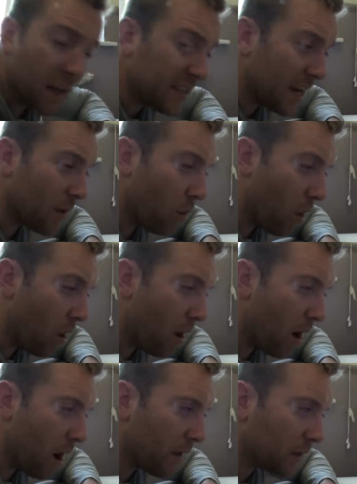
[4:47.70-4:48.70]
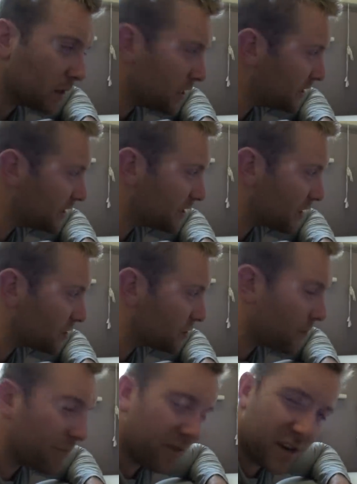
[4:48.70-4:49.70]
I'll tell you what, because this is such a
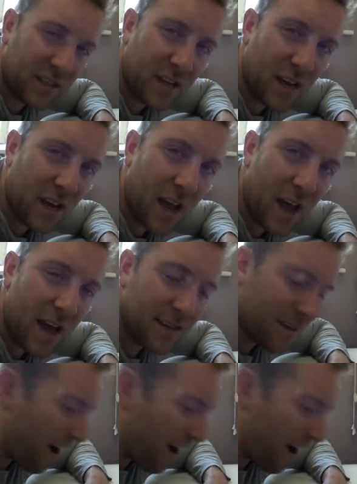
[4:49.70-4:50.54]
depressing and